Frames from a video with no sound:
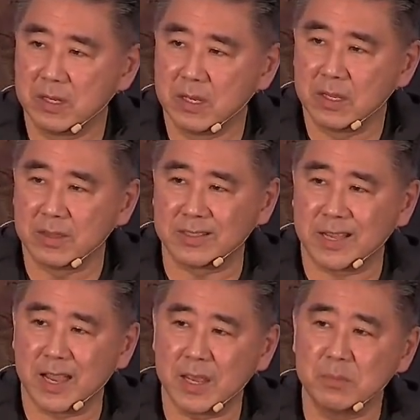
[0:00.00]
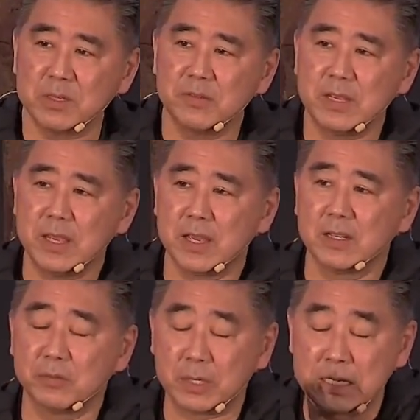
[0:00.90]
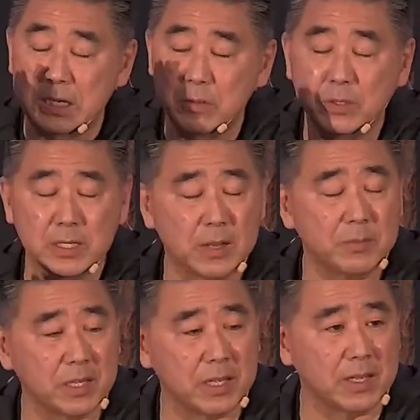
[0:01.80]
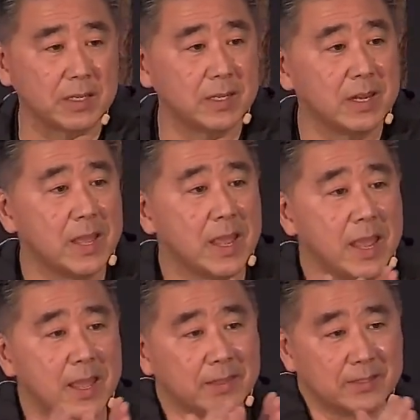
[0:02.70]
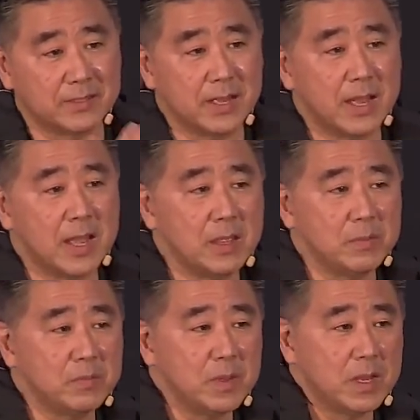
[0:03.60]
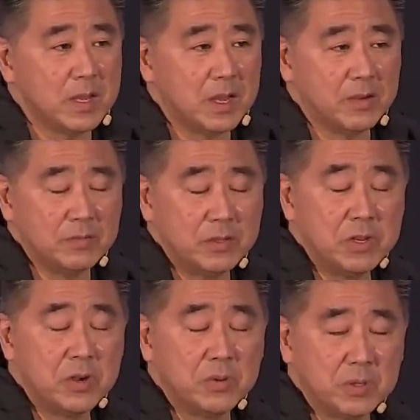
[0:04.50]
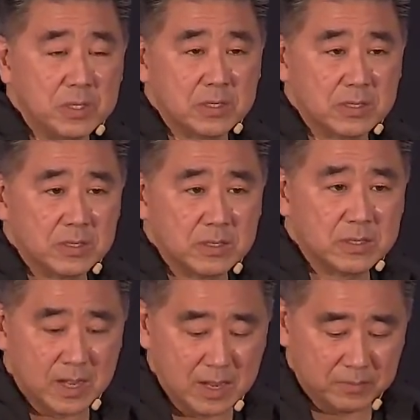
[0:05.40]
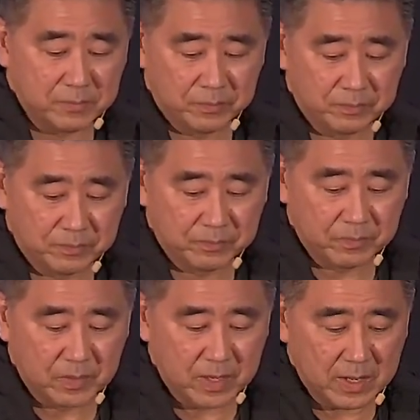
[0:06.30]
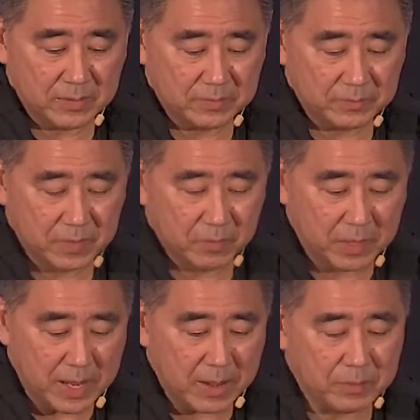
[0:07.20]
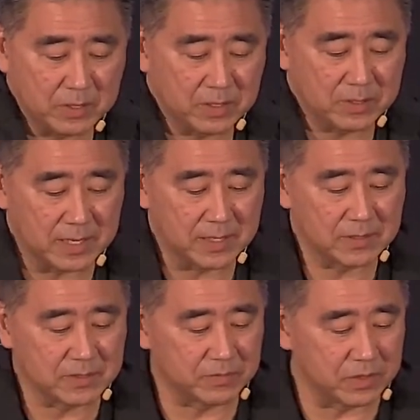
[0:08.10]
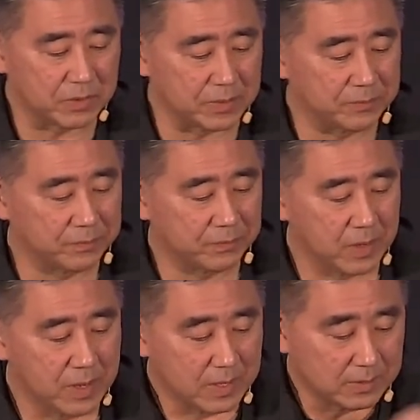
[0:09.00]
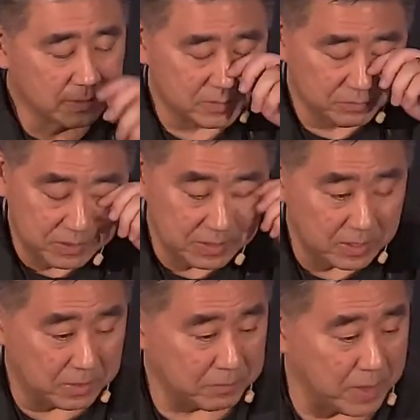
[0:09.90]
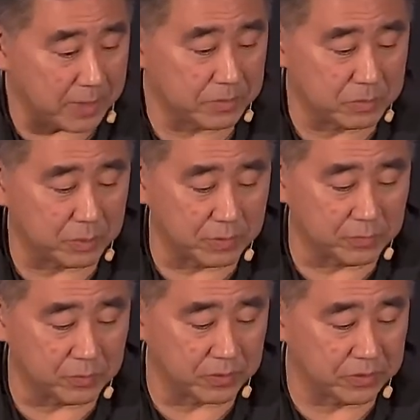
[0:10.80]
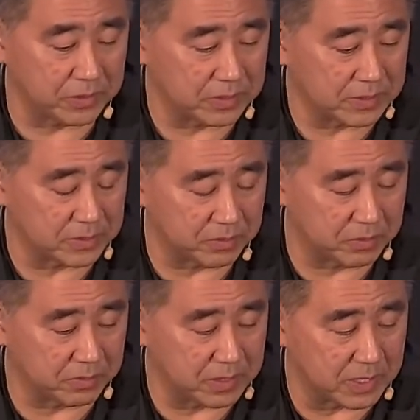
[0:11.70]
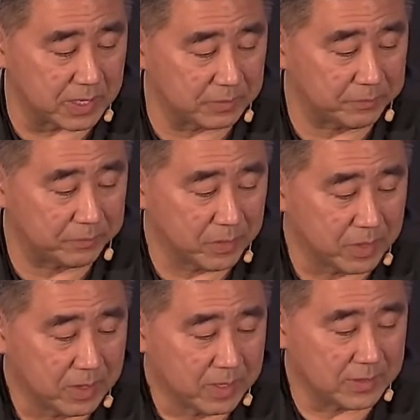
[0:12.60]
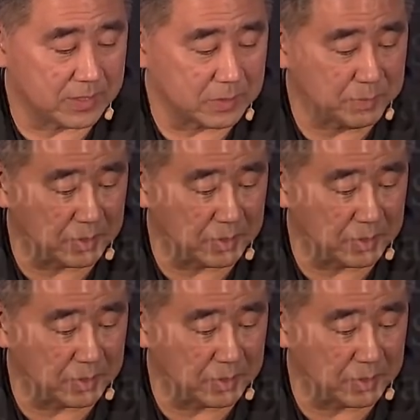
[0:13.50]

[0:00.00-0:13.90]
the times of the end when he would come again and the time of Noah's time, okay? What happened in the days of Noah? Let's read Matthew 24, 36 through 39. It says, but